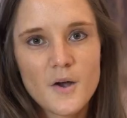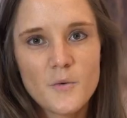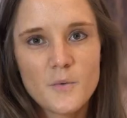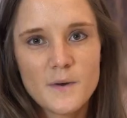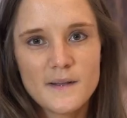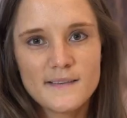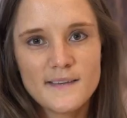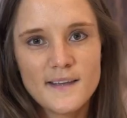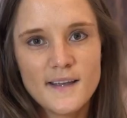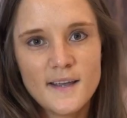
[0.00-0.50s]

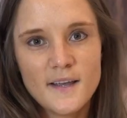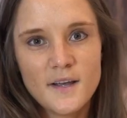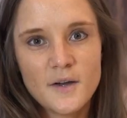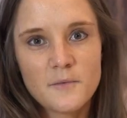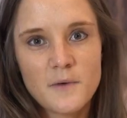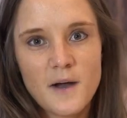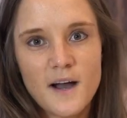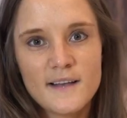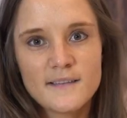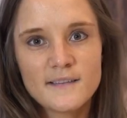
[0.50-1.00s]
We're seeing
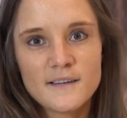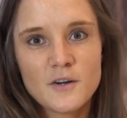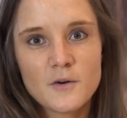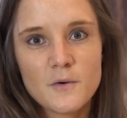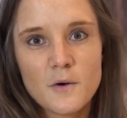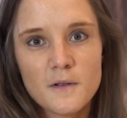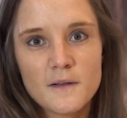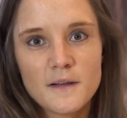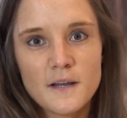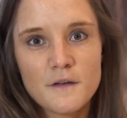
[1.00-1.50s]
a rise in
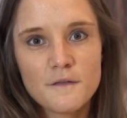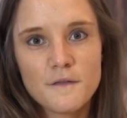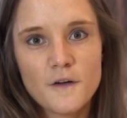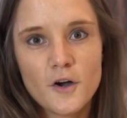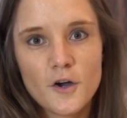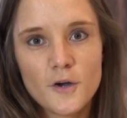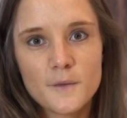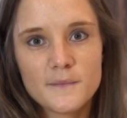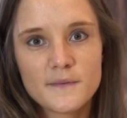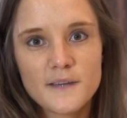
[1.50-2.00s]
quality of
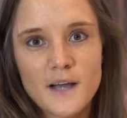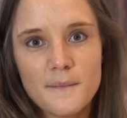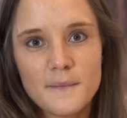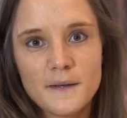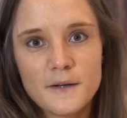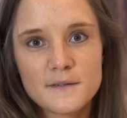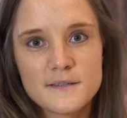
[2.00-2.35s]
homes coming